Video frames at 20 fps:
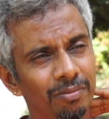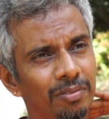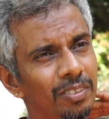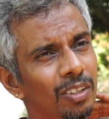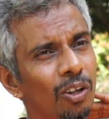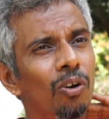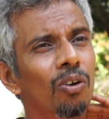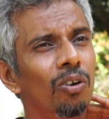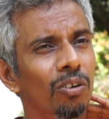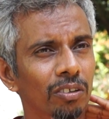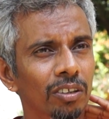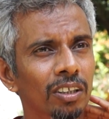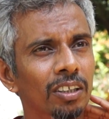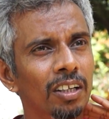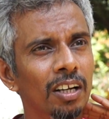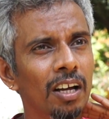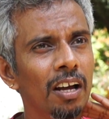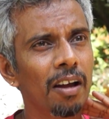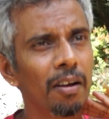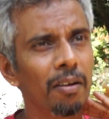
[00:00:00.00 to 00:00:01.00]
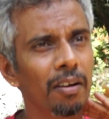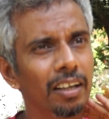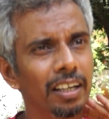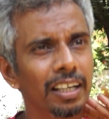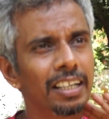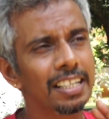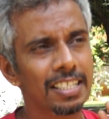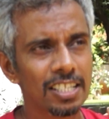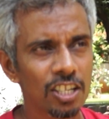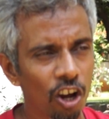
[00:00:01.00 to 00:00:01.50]
No,
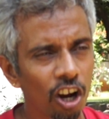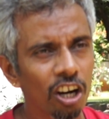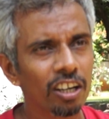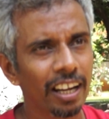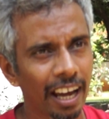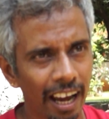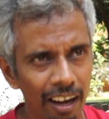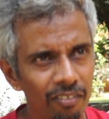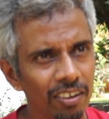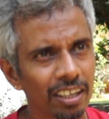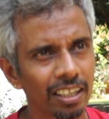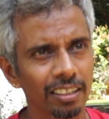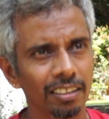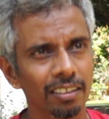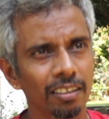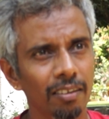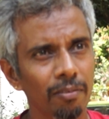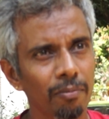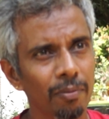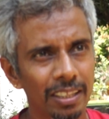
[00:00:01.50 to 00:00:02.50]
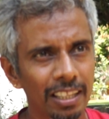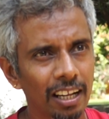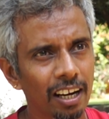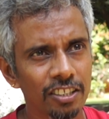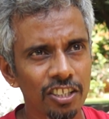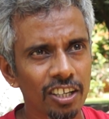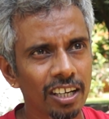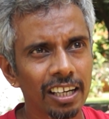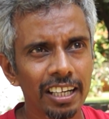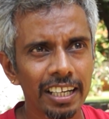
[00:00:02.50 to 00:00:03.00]
it is not having.
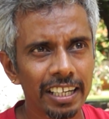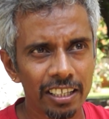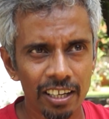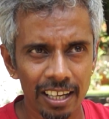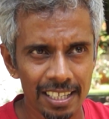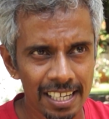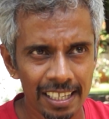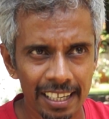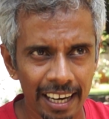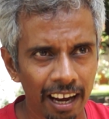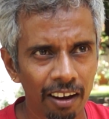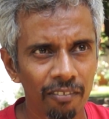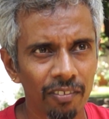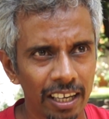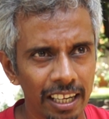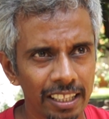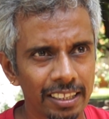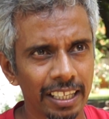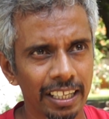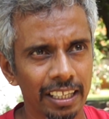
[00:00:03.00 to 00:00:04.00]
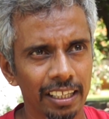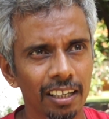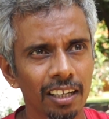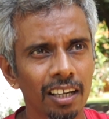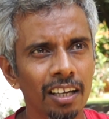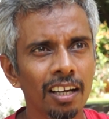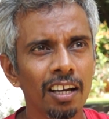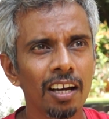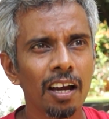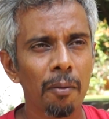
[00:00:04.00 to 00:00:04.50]
Mythologically, it doesn't have anything.
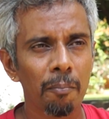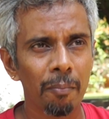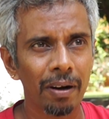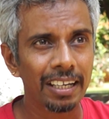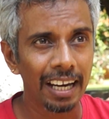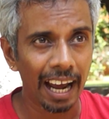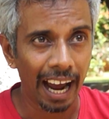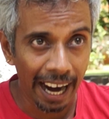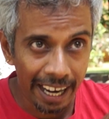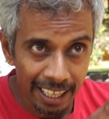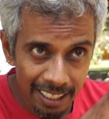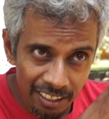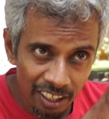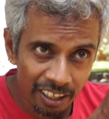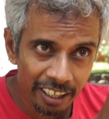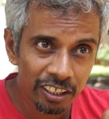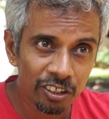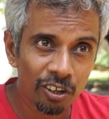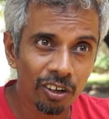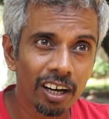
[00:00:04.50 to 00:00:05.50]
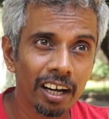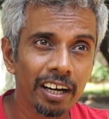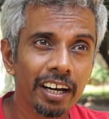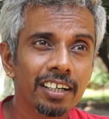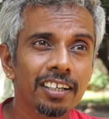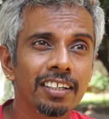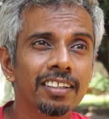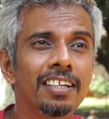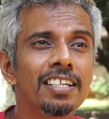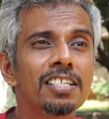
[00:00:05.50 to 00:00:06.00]
But I try to
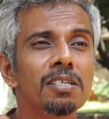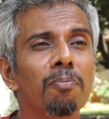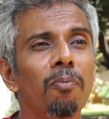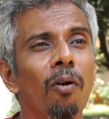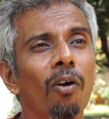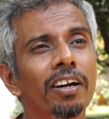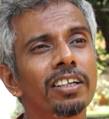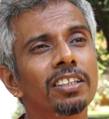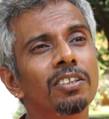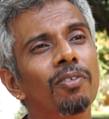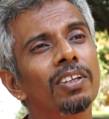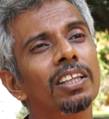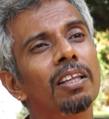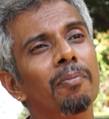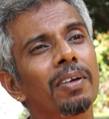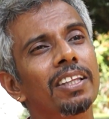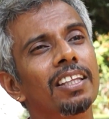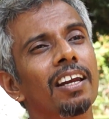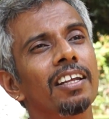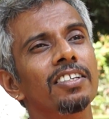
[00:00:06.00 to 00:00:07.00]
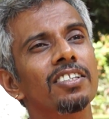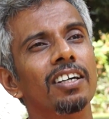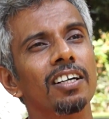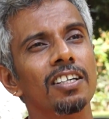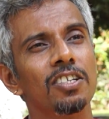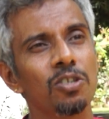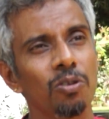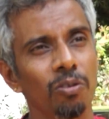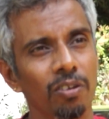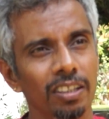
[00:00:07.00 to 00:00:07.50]
connect these points with mythological
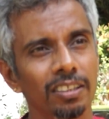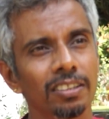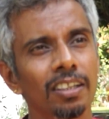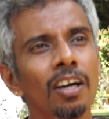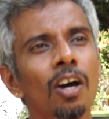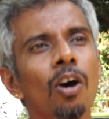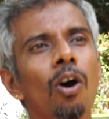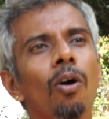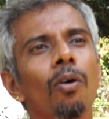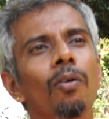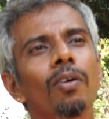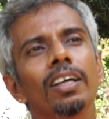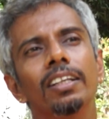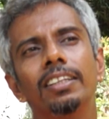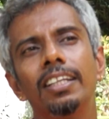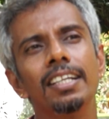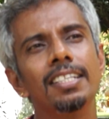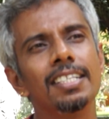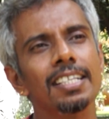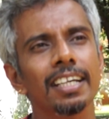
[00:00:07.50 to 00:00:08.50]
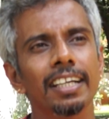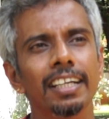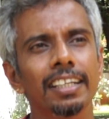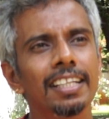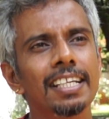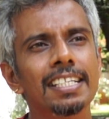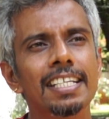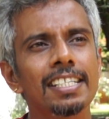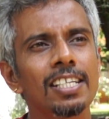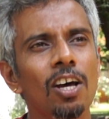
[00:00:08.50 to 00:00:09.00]
stories. This
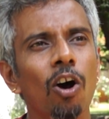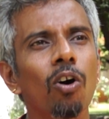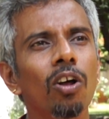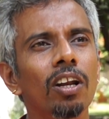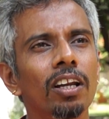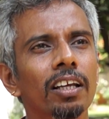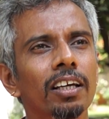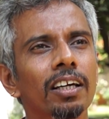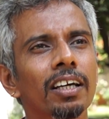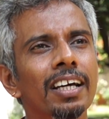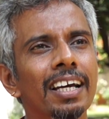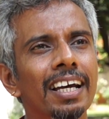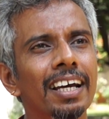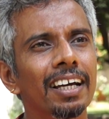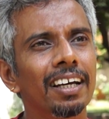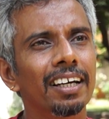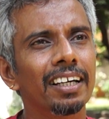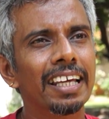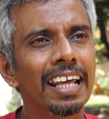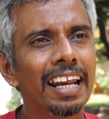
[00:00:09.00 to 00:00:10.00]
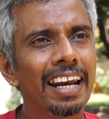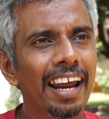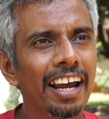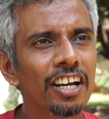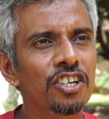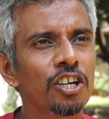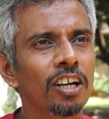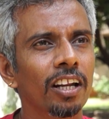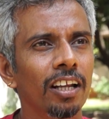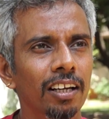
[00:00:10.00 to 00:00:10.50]
is all
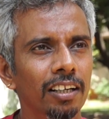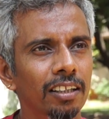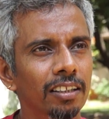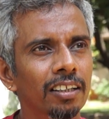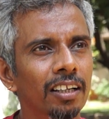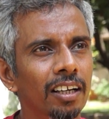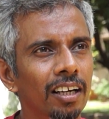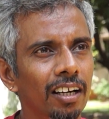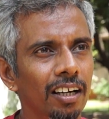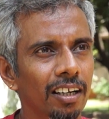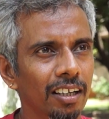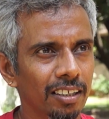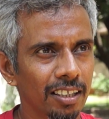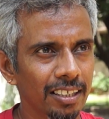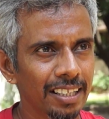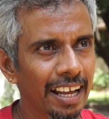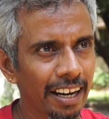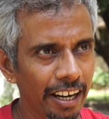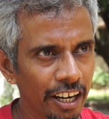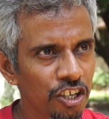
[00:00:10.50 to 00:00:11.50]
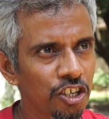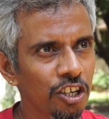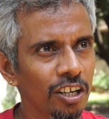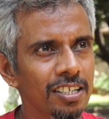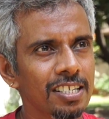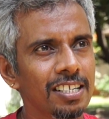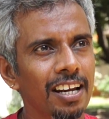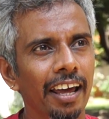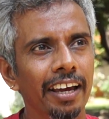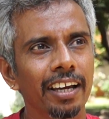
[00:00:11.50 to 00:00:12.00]
irrational
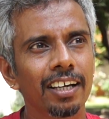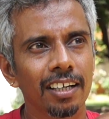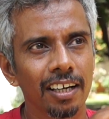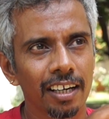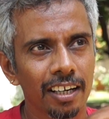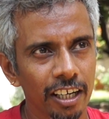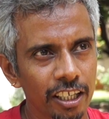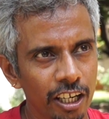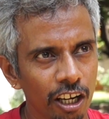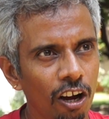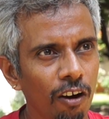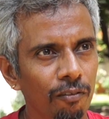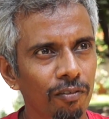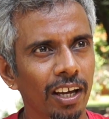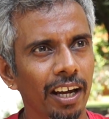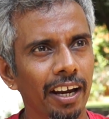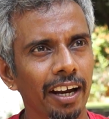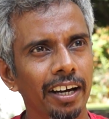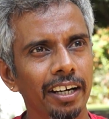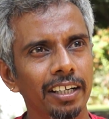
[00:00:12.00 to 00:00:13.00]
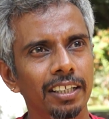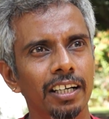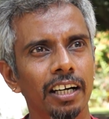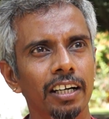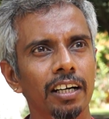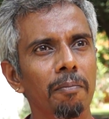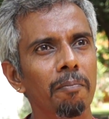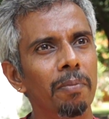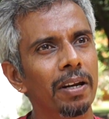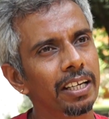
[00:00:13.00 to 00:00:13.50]
narrations like cutting off the head
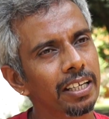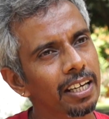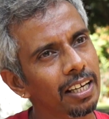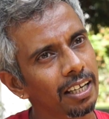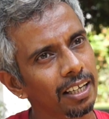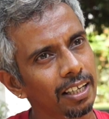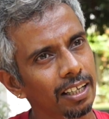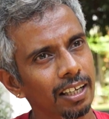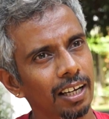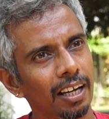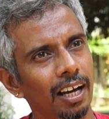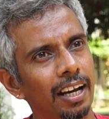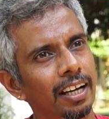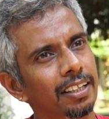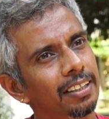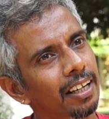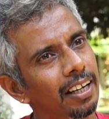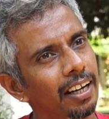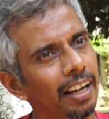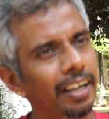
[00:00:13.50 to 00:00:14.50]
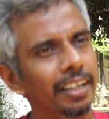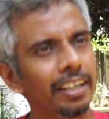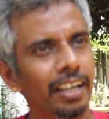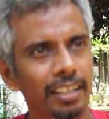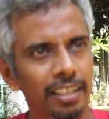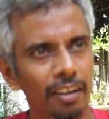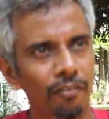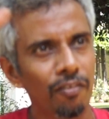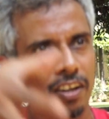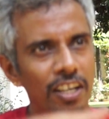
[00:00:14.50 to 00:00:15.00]
and bringing another head
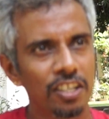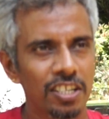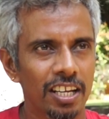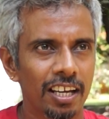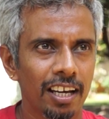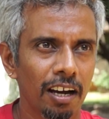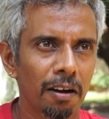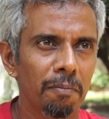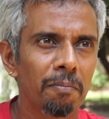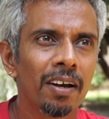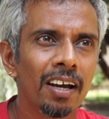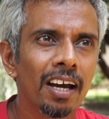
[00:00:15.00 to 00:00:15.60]
and fixing up.